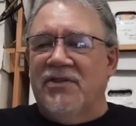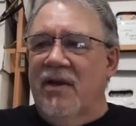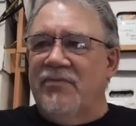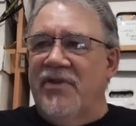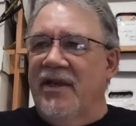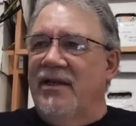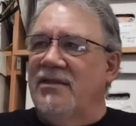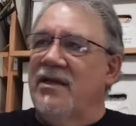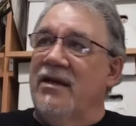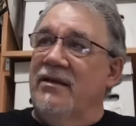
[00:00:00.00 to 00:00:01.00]
So I'm thinking
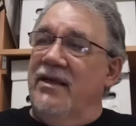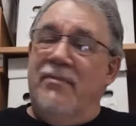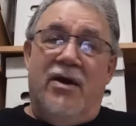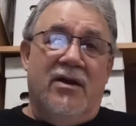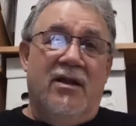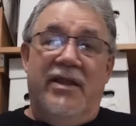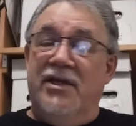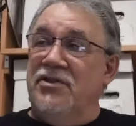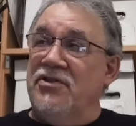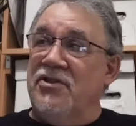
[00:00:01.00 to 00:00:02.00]
he bought a
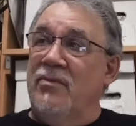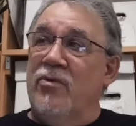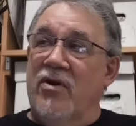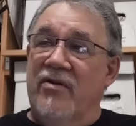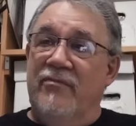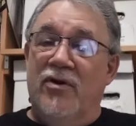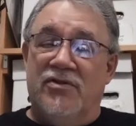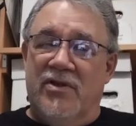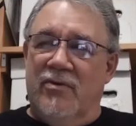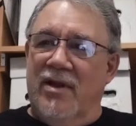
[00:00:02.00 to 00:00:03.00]
collection somewhere of books
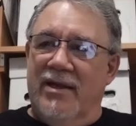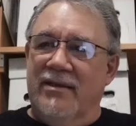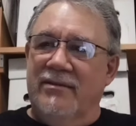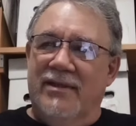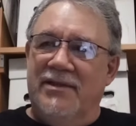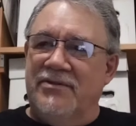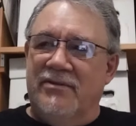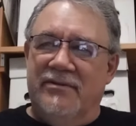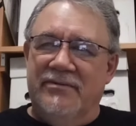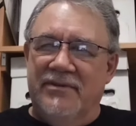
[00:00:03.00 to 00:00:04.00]
that were like in less
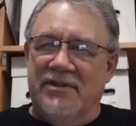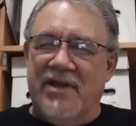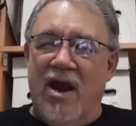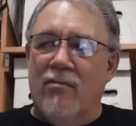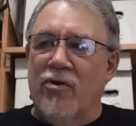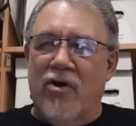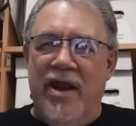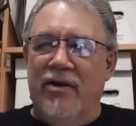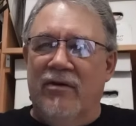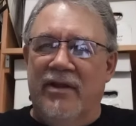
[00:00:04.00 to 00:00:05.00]
than desirable
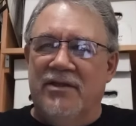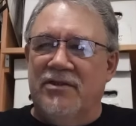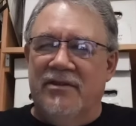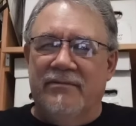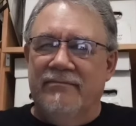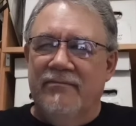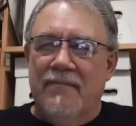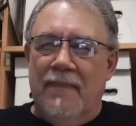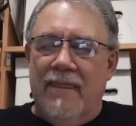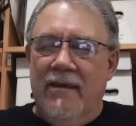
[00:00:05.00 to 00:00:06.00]
grade or less than
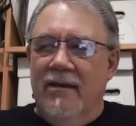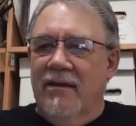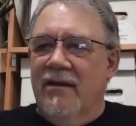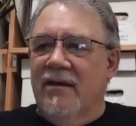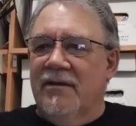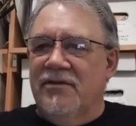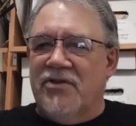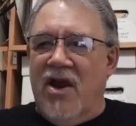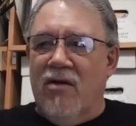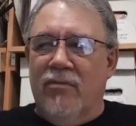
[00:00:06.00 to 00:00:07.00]

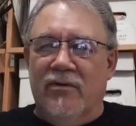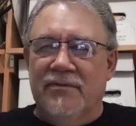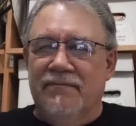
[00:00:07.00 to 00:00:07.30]
desirable